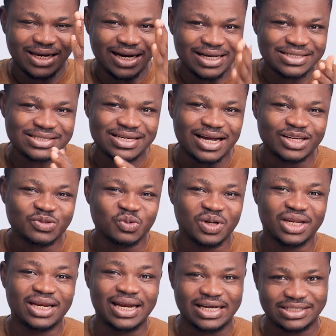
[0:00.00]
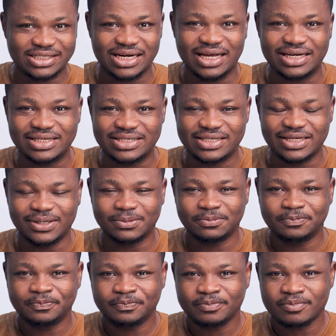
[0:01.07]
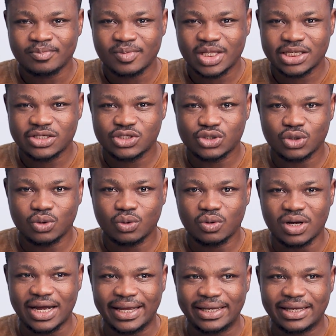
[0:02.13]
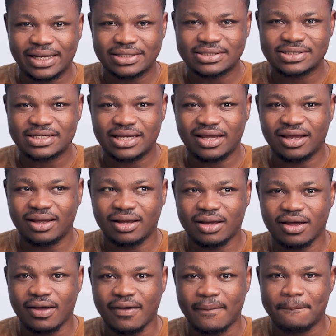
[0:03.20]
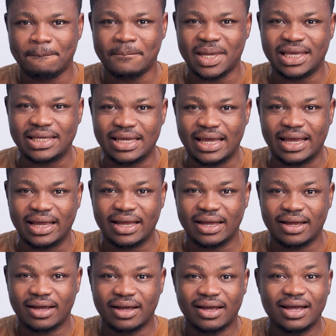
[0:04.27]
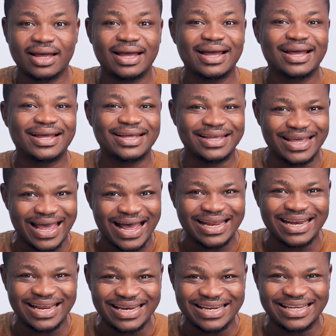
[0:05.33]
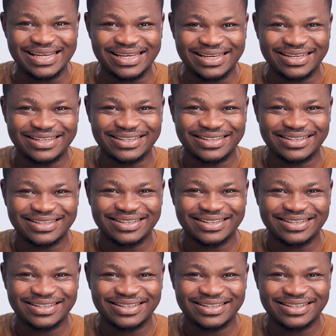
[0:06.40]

Let's start with nationality. So I can say mekyea, Ghanani.